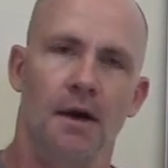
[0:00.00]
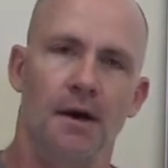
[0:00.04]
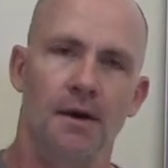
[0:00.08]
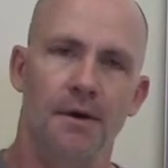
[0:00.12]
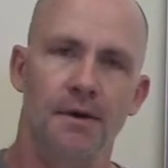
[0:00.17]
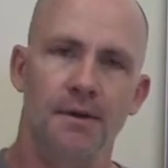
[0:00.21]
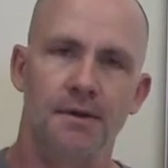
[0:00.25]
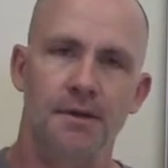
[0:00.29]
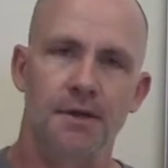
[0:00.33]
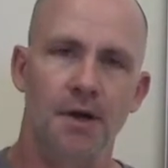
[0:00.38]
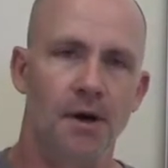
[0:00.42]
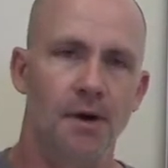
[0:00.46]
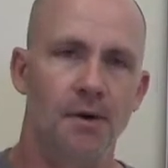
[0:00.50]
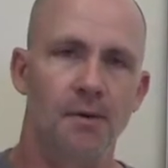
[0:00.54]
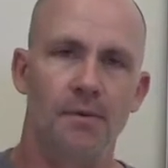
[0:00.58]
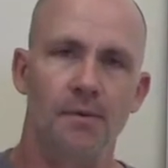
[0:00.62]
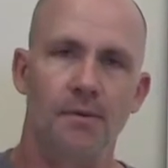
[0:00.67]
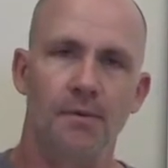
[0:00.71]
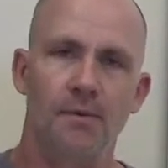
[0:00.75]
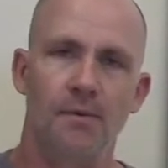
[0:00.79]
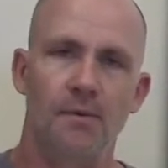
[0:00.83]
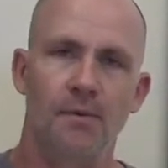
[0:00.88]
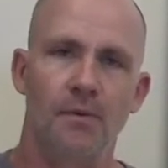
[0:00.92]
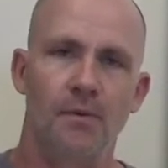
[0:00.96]
so
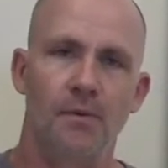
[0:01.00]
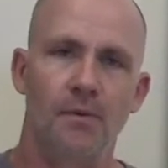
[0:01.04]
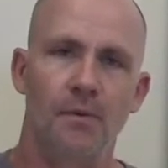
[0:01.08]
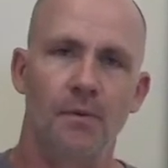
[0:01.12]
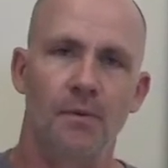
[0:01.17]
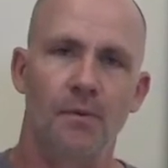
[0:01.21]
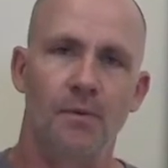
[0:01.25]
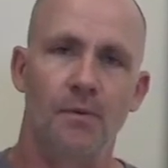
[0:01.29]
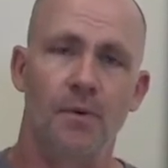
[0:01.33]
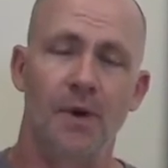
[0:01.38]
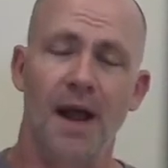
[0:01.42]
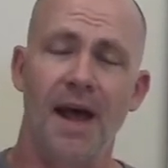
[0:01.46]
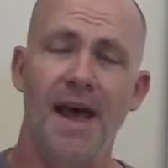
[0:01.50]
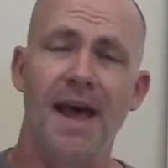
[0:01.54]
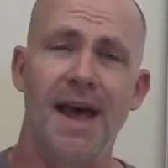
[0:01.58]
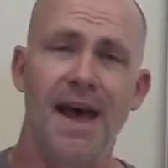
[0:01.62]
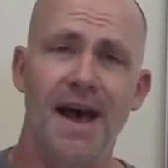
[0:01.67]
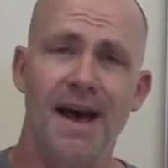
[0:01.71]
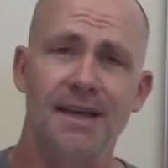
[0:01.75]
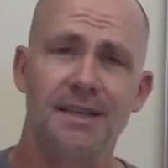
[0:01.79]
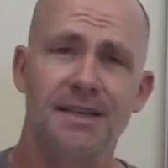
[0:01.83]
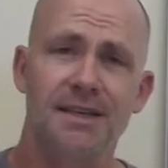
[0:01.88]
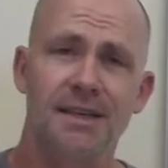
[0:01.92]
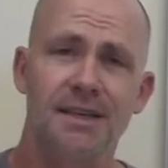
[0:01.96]
what I
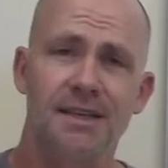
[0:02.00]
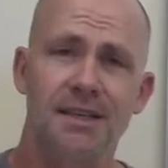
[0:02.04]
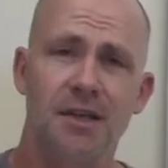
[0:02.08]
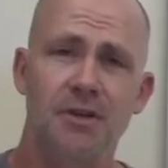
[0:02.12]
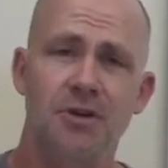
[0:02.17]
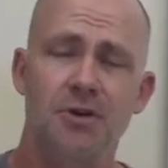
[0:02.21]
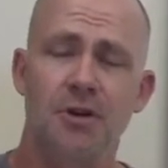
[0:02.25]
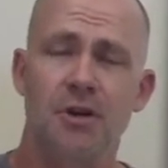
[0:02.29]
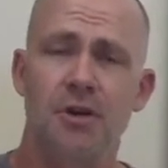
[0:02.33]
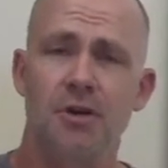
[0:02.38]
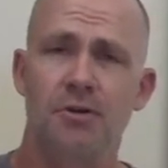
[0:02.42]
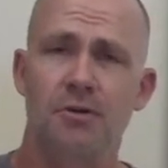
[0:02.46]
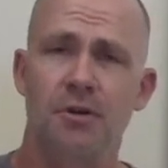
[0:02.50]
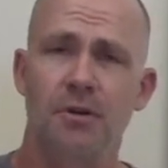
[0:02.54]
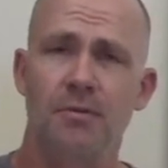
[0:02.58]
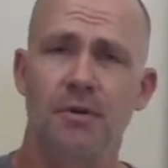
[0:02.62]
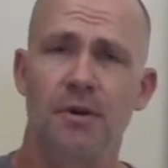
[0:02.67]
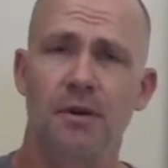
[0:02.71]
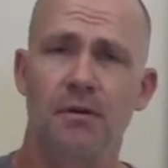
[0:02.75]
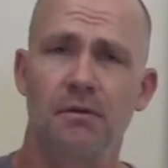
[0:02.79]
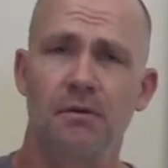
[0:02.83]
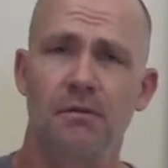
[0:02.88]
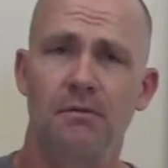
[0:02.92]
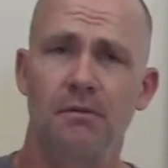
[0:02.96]
ask is that you
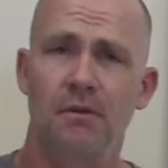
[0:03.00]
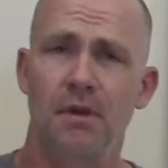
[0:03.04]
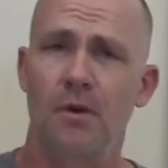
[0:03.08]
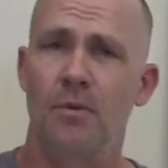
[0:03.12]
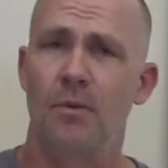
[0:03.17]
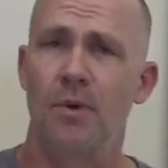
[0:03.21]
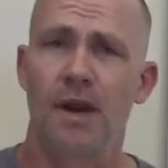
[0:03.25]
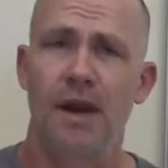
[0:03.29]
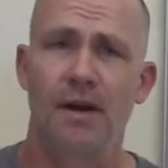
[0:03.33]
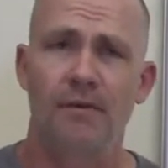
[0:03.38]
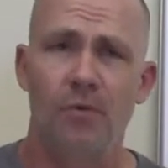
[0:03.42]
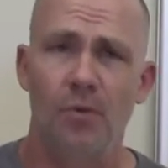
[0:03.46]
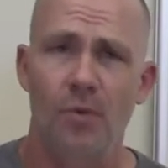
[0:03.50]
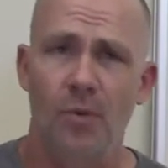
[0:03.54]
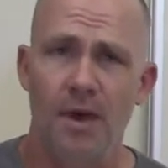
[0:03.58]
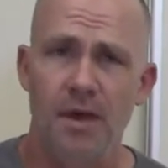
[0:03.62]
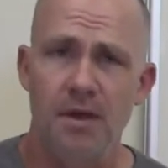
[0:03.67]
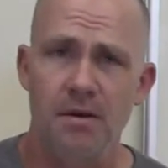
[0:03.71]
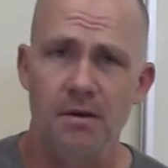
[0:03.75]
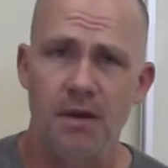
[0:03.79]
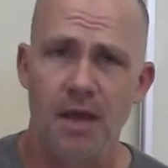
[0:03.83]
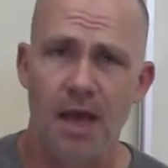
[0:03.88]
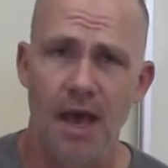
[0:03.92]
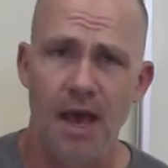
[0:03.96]
contribute in whatever
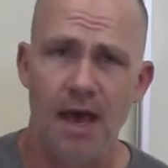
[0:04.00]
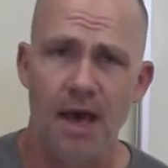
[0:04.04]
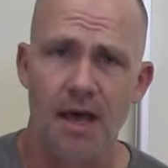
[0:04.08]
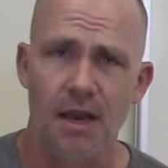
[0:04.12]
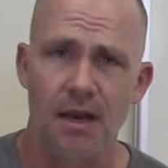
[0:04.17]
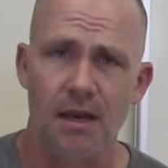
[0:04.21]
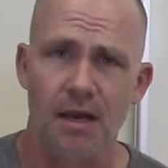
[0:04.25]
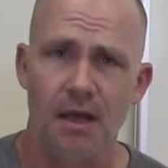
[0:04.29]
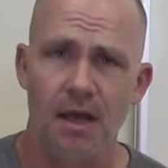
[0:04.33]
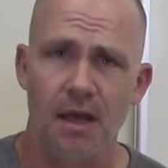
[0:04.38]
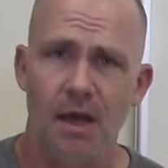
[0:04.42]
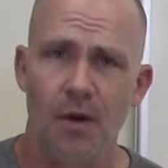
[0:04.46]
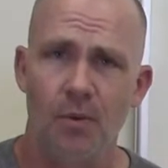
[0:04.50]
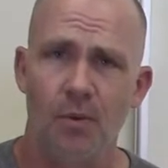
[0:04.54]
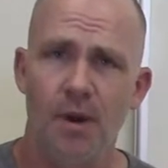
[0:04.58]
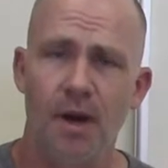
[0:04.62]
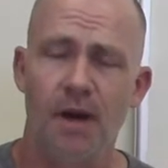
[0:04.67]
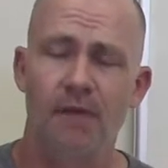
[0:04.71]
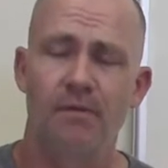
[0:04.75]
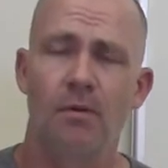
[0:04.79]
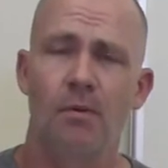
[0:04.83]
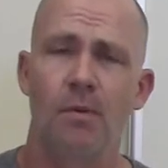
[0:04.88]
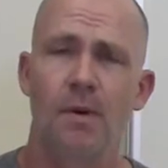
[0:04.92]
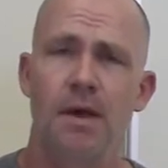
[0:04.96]
way you can, in
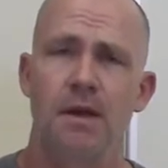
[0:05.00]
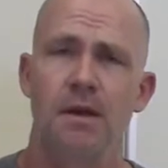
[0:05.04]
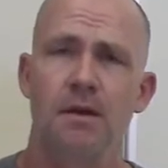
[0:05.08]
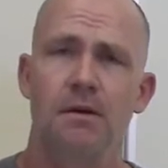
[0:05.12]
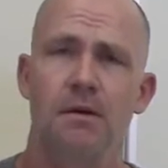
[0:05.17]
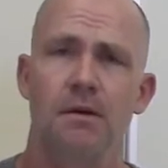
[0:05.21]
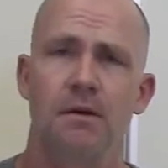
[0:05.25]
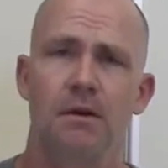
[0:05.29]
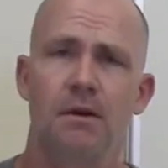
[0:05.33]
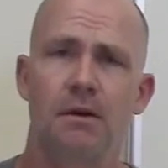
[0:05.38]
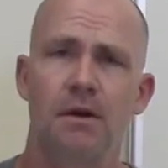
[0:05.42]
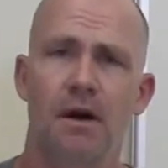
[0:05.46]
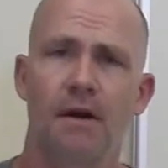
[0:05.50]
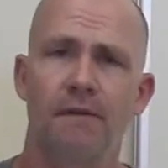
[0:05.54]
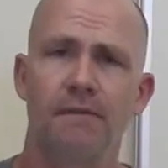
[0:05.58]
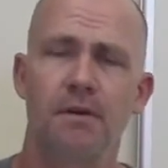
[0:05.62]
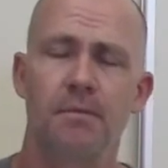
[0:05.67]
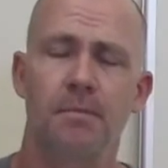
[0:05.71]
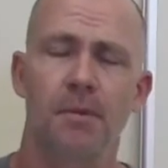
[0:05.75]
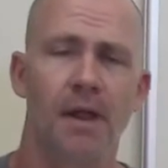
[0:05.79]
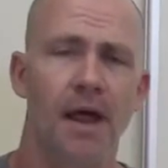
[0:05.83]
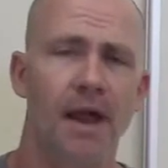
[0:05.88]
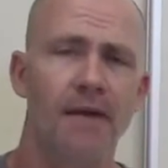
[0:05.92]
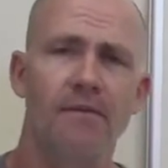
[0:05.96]
whatever way you're
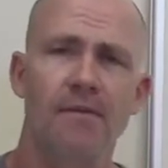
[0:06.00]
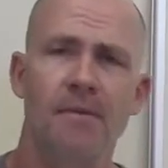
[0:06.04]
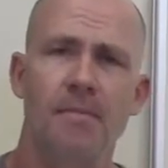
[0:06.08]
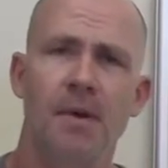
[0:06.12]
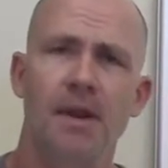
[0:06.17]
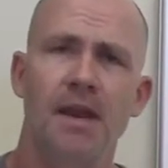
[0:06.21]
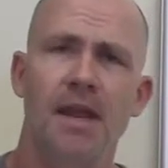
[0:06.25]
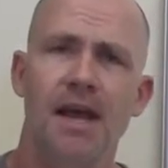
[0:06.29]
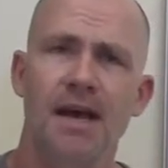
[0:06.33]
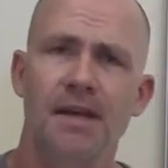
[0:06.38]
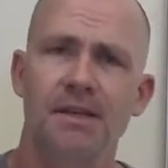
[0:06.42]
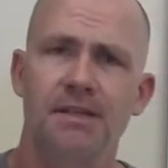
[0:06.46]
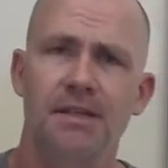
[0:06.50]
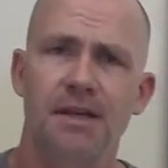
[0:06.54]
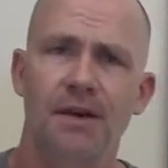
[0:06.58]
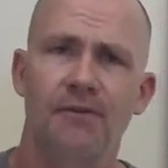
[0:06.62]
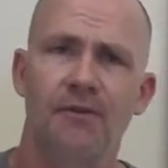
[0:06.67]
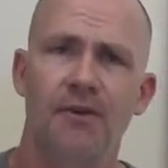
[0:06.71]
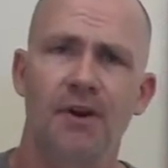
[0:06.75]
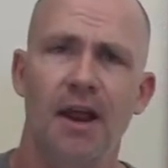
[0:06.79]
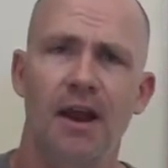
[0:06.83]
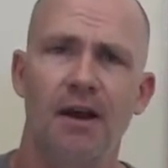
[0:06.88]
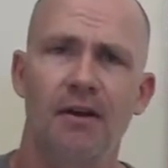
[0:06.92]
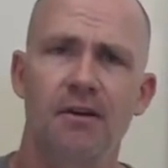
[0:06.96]
comfortable. Everybody has
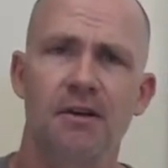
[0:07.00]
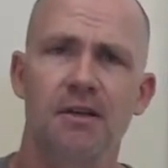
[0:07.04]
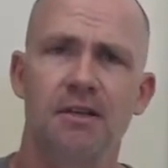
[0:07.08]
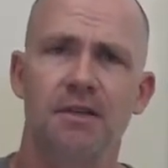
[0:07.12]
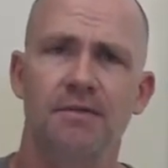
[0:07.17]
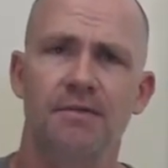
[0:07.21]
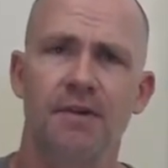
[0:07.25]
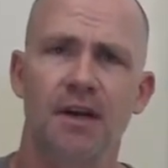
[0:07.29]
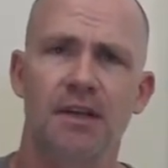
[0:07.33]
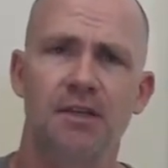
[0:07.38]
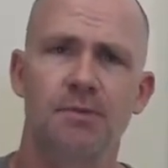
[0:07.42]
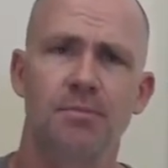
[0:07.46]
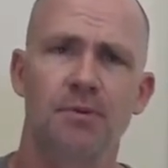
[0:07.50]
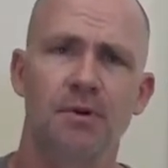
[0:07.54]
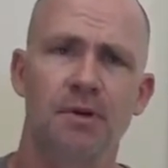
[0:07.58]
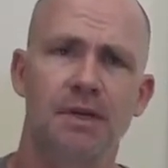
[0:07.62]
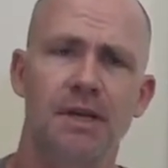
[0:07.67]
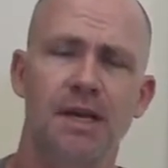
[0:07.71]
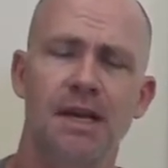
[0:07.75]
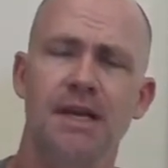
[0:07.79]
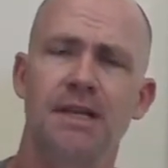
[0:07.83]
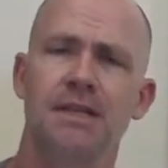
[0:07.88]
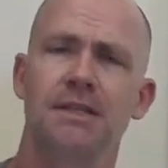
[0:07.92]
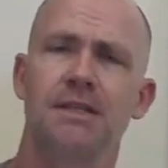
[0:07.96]
different areas of
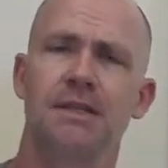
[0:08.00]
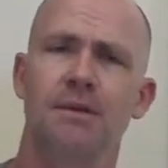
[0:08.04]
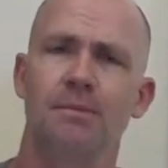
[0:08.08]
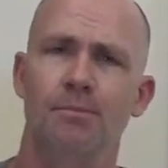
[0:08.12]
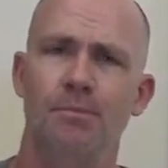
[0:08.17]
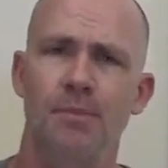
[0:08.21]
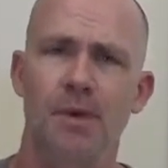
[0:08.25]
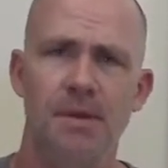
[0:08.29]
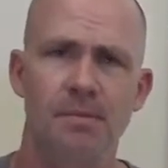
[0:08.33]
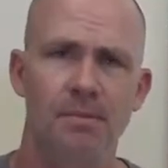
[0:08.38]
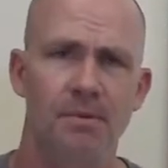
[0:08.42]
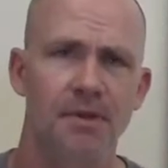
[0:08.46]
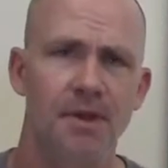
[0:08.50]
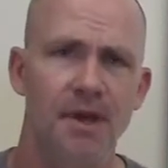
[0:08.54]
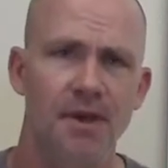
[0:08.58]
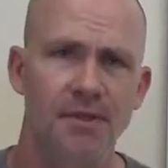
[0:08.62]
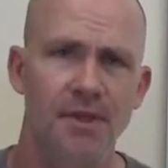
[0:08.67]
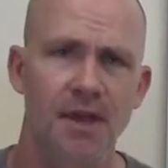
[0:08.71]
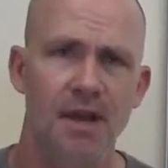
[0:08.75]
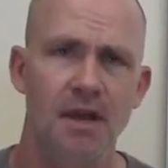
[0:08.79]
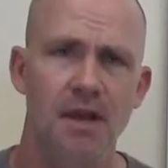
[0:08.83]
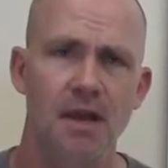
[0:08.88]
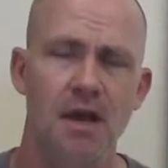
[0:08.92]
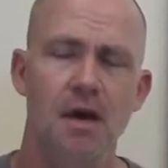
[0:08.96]
expertise and people that
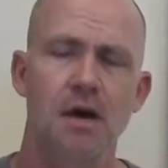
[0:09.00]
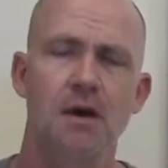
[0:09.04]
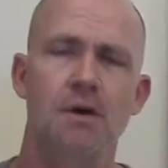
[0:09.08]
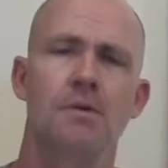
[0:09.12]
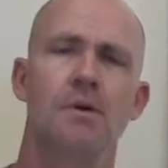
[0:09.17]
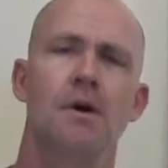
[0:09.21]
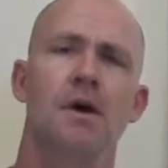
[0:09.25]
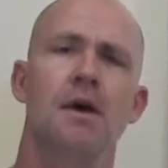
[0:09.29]
they know